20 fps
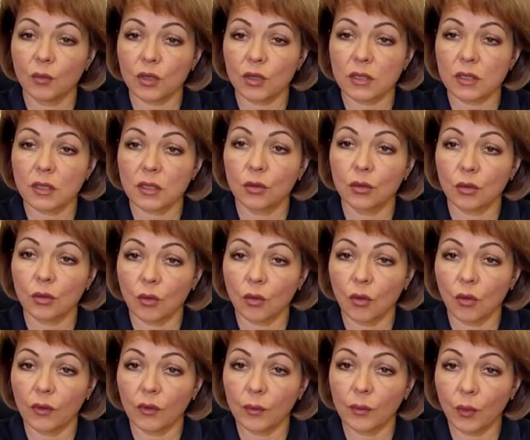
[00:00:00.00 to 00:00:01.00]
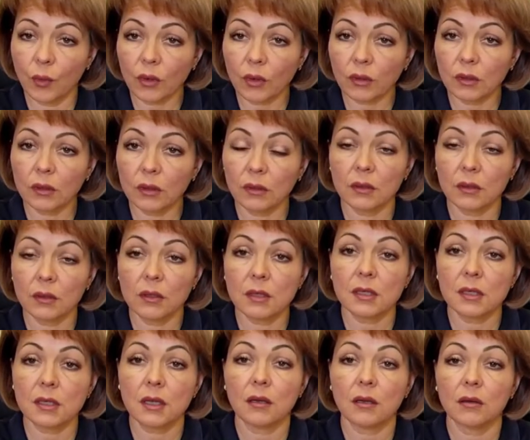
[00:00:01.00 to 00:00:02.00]
Uh, when they
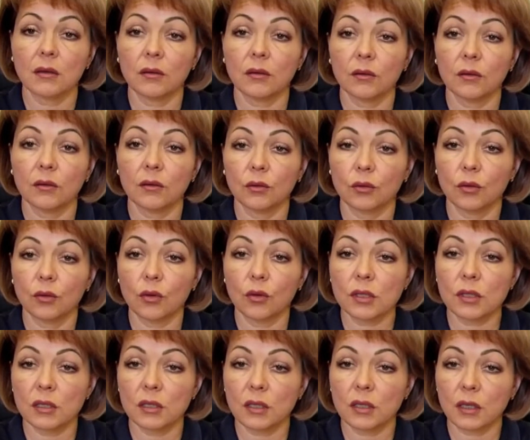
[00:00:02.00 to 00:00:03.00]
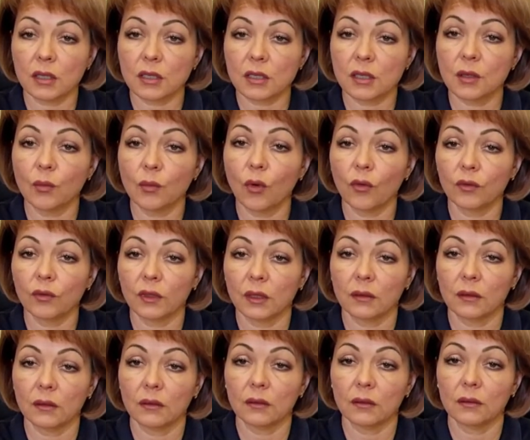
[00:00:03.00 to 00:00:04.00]
hit uh, uh, I
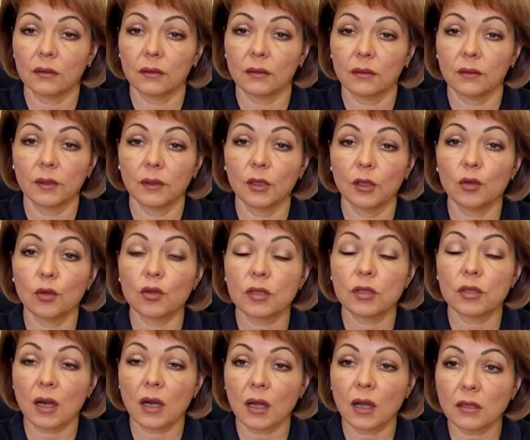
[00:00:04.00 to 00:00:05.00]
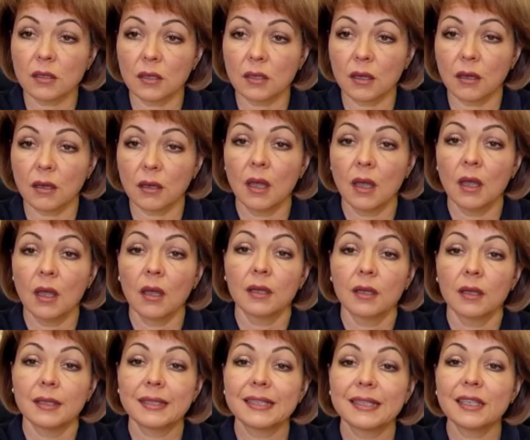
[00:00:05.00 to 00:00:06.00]
a seaport. Well,
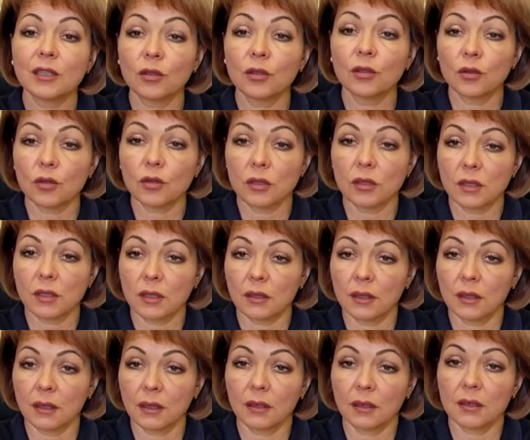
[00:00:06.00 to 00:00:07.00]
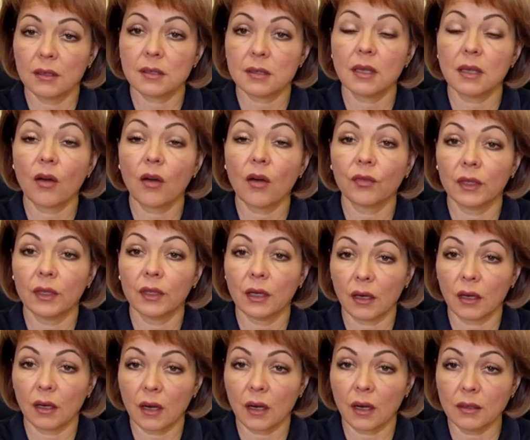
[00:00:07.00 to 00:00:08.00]
that's quite uh,
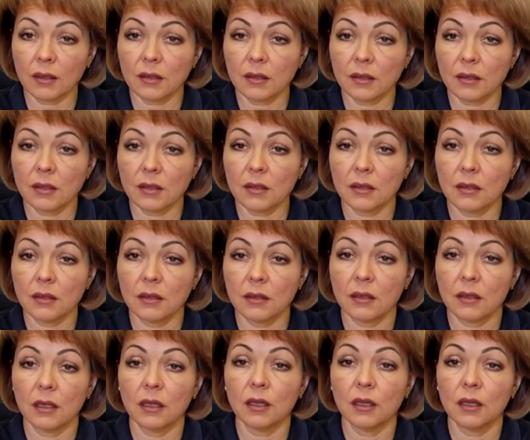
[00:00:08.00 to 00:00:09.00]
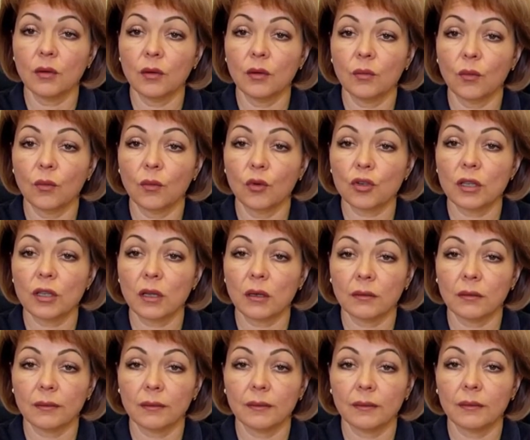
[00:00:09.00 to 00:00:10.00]
a vivid illustration
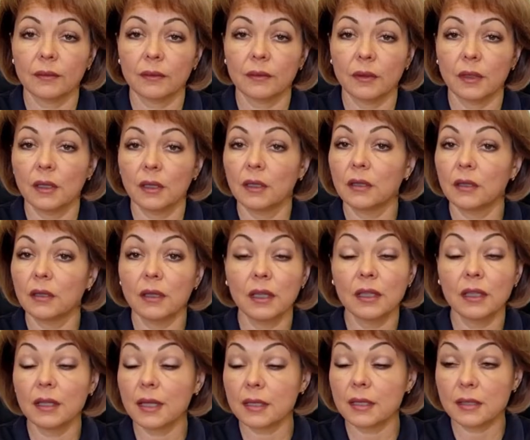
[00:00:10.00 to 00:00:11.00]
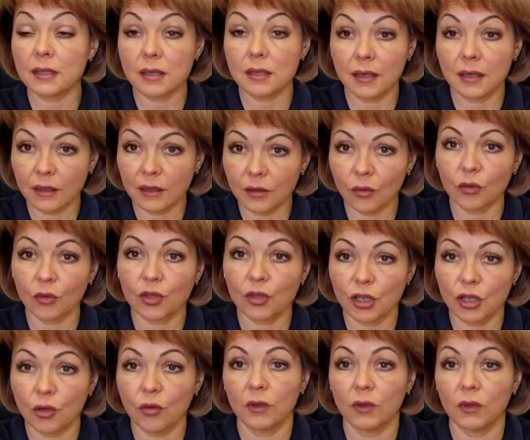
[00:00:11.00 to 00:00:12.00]
of the values
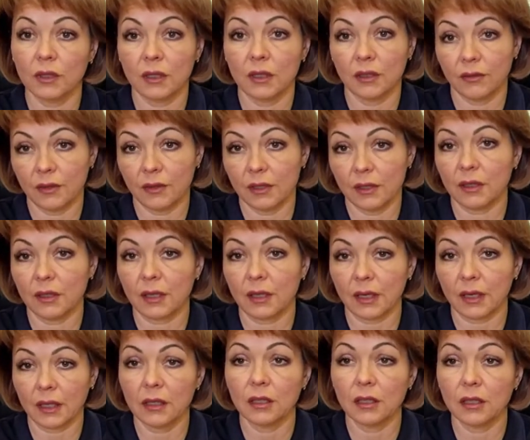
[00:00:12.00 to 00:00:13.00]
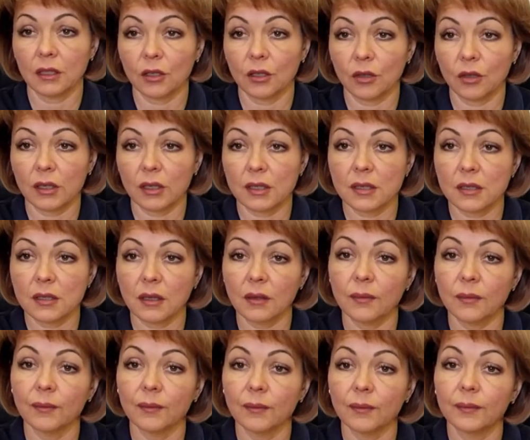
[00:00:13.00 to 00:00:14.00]
and guarantees
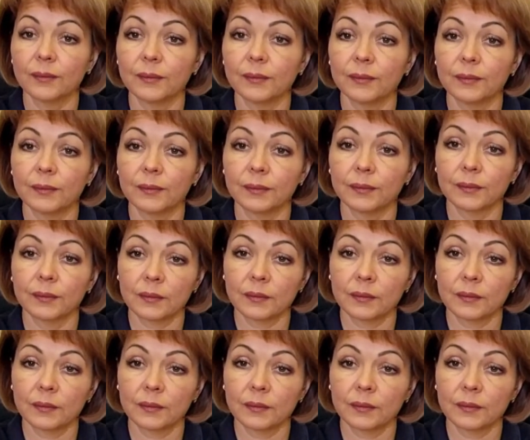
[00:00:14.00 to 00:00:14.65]
that uh, we should